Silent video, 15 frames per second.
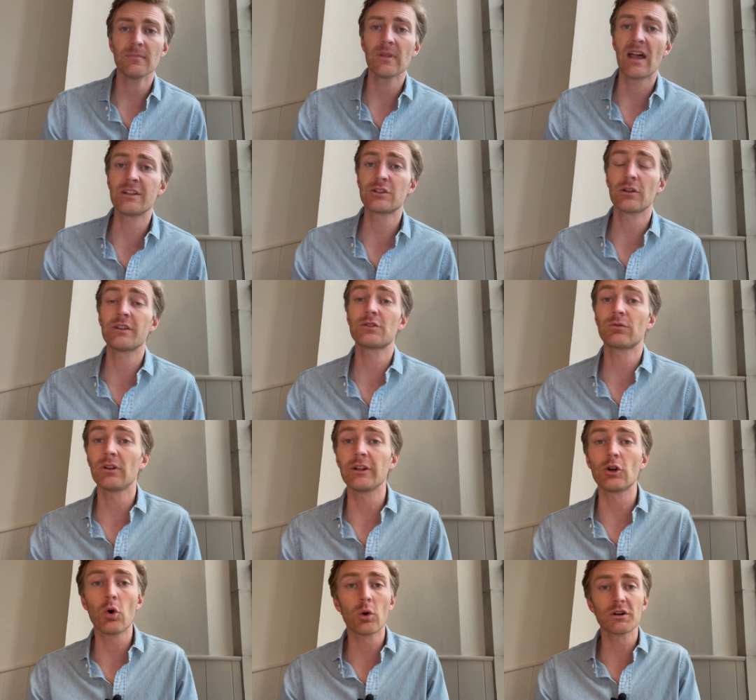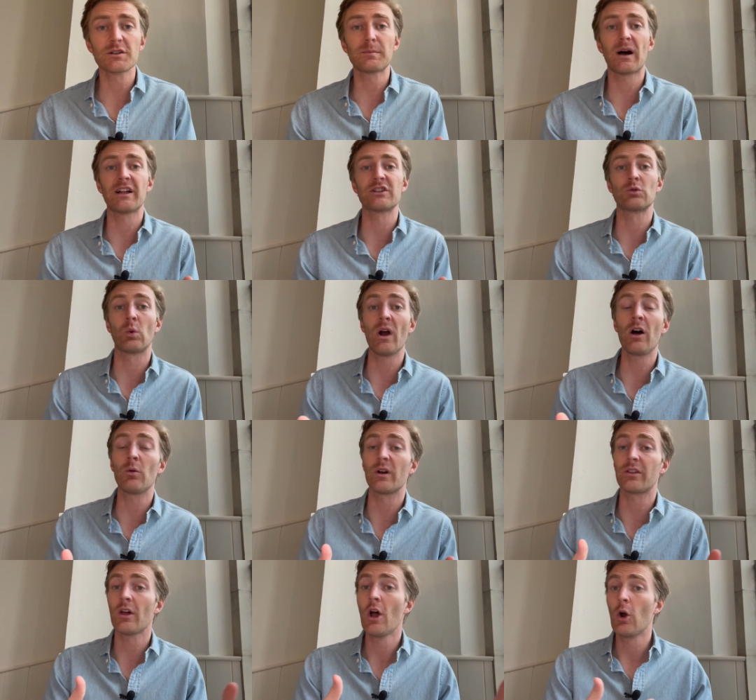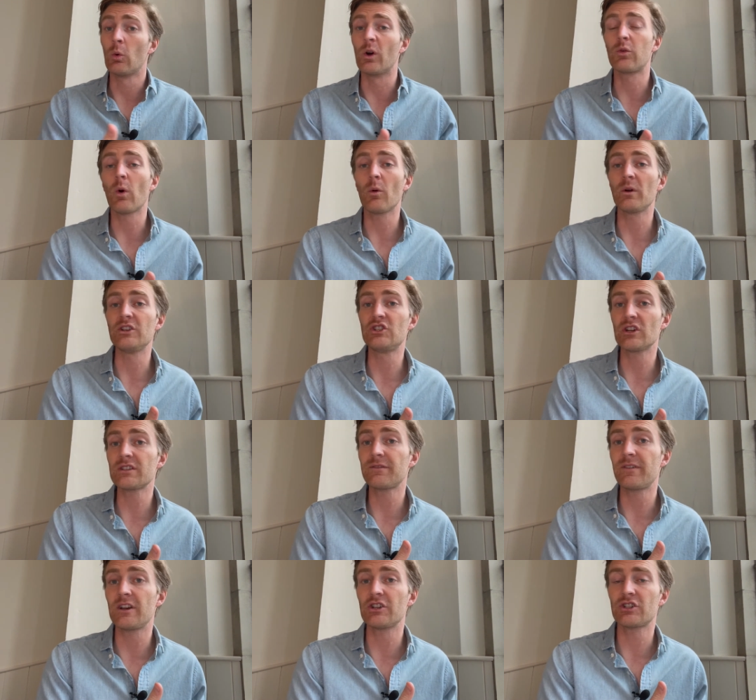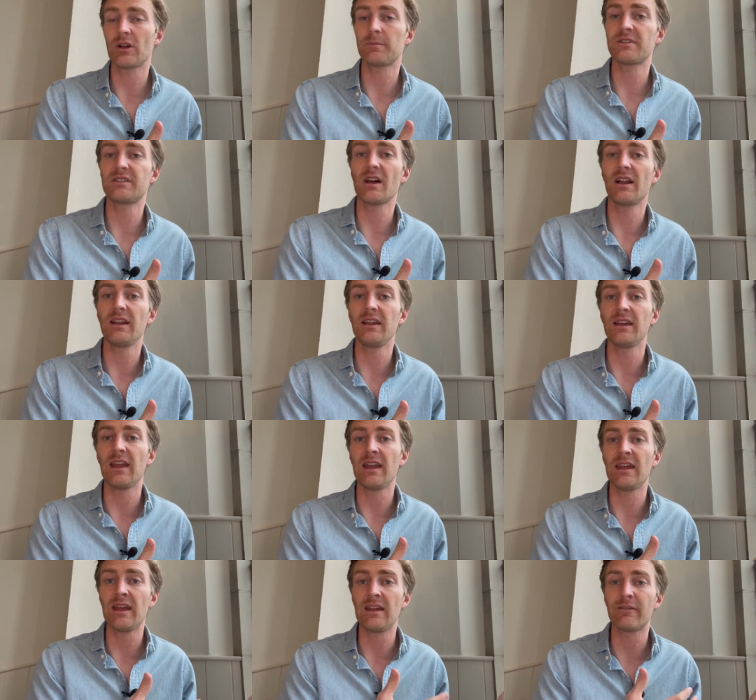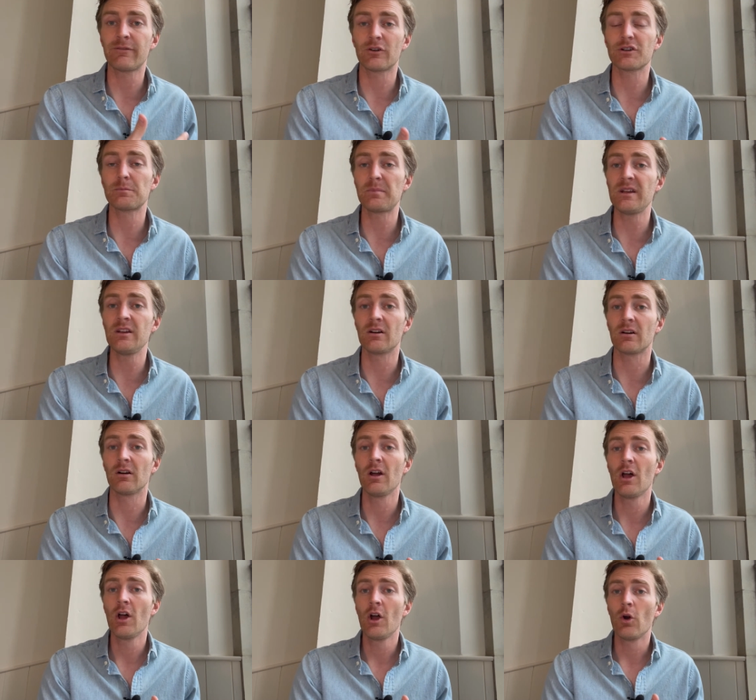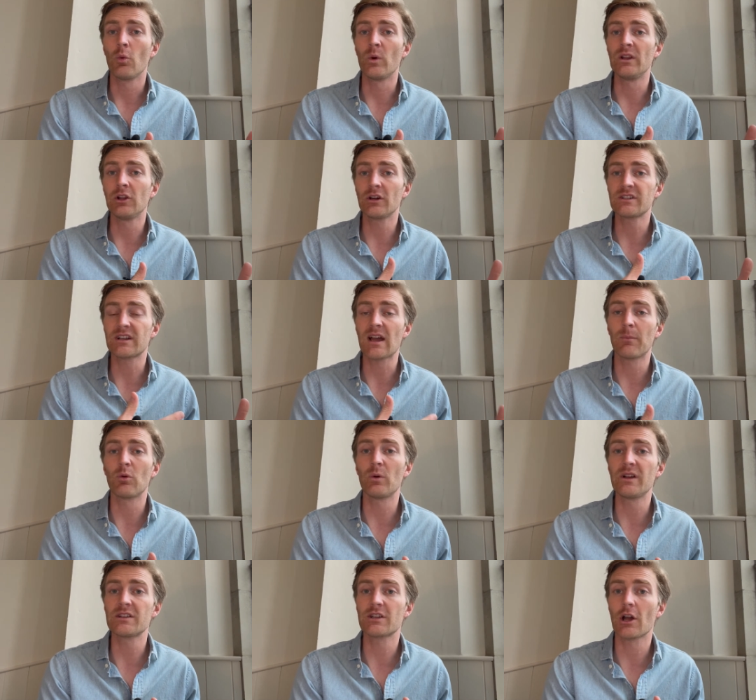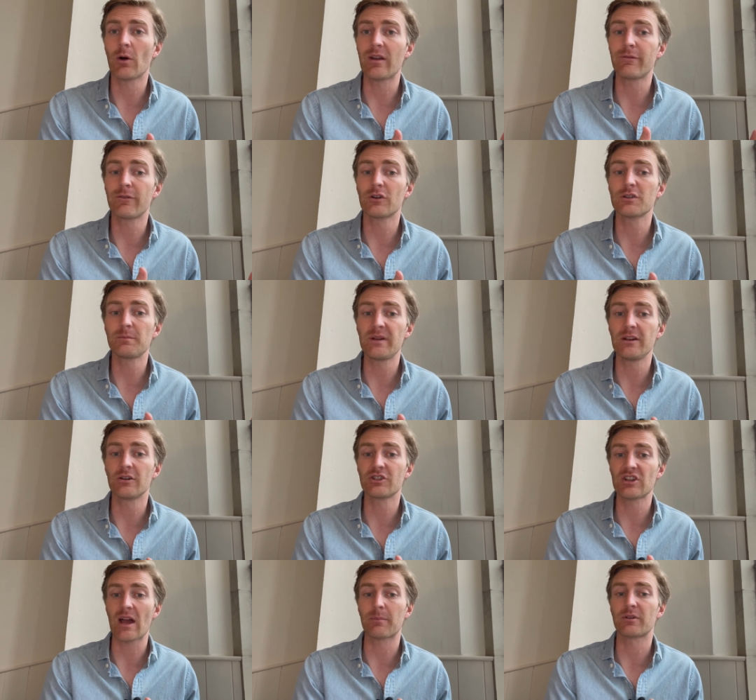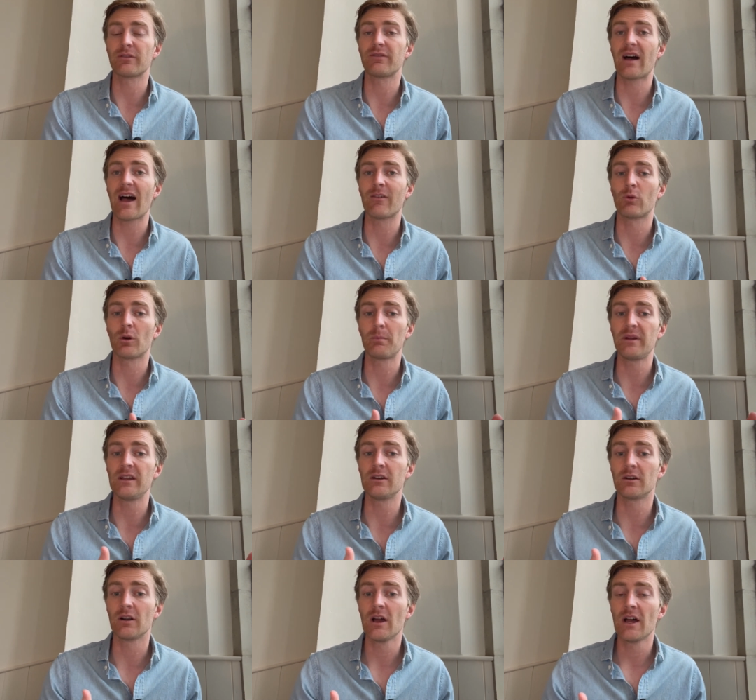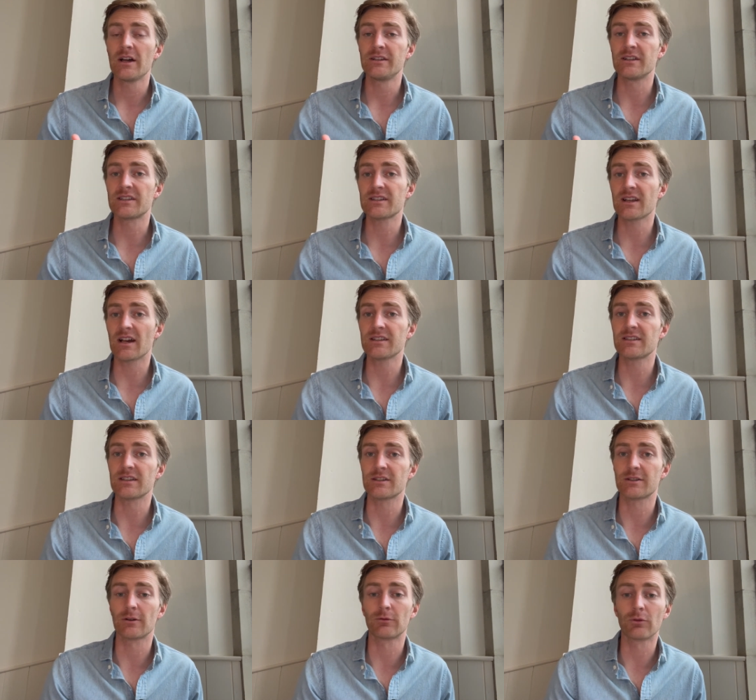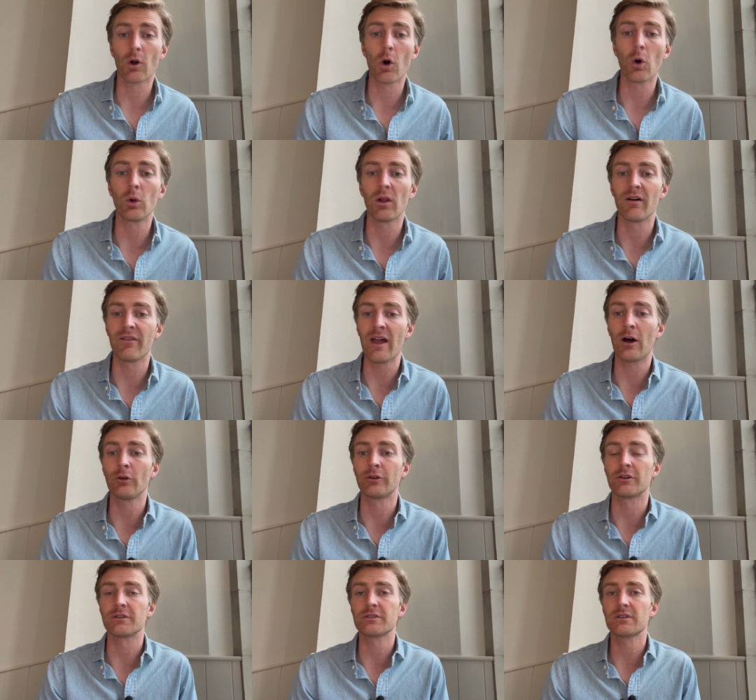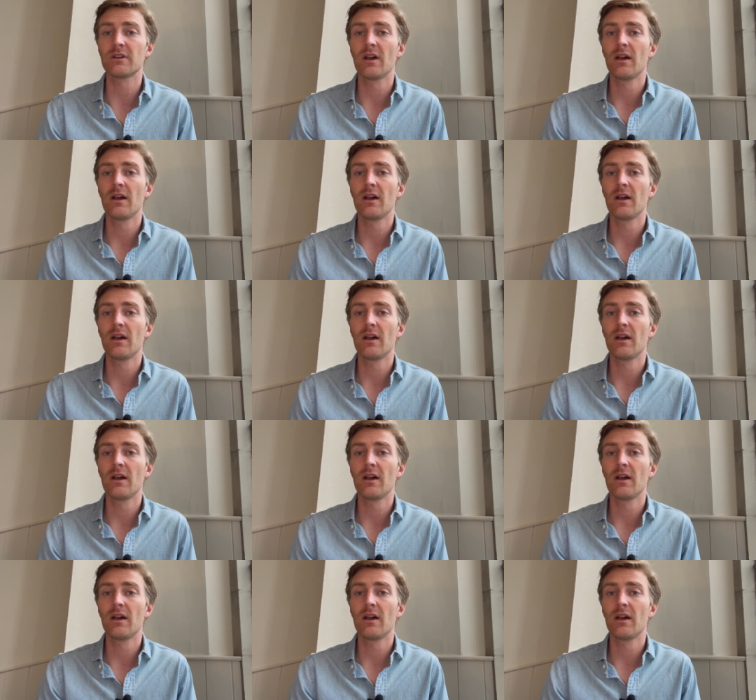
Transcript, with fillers: And so this really corresponds well with, with what we just finished up studying in, in 1 Peter. We looked a couple weeks ago at 1 Peter chapter 5, where Peter discusses the role of elders.